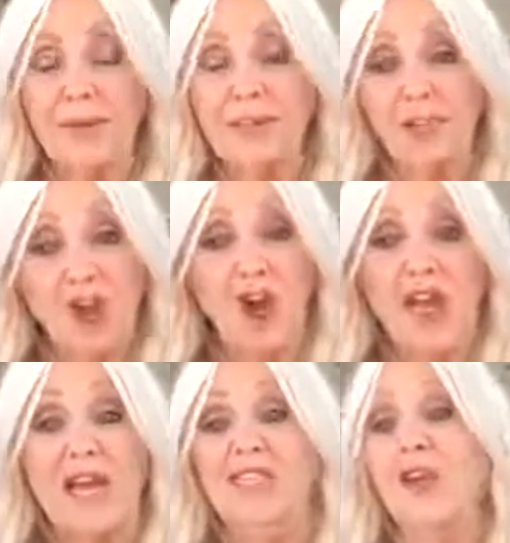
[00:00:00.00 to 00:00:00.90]
So
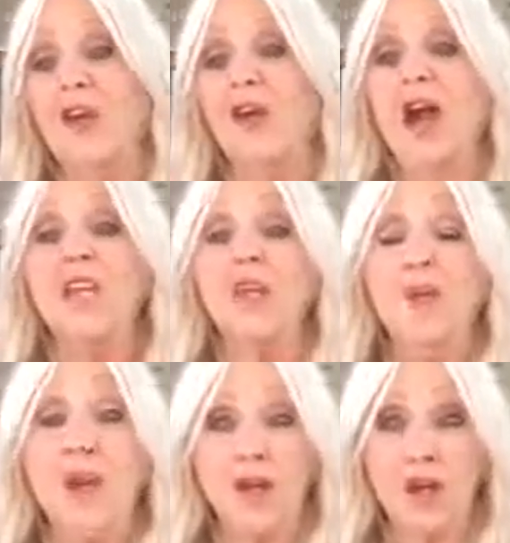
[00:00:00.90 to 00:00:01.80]

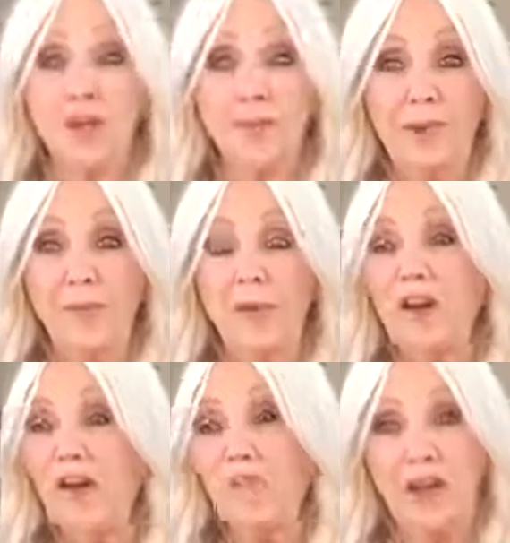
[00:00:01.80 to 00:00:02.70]
they're going to be
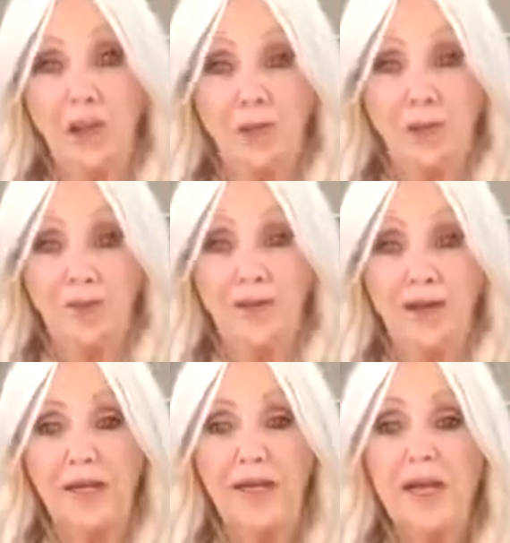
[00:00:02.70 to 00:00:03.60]
whatever they're going to
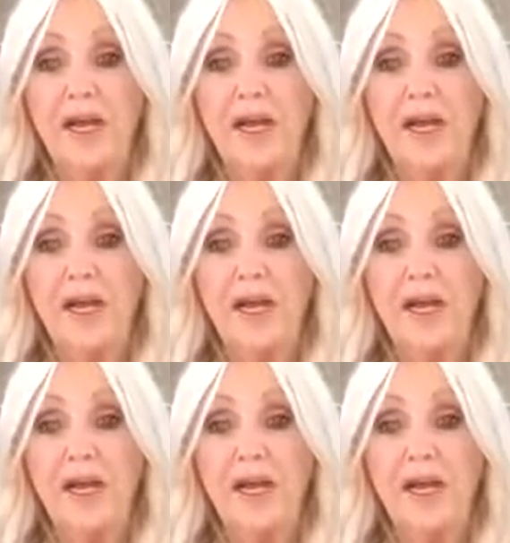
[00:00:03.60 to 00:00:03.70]
be.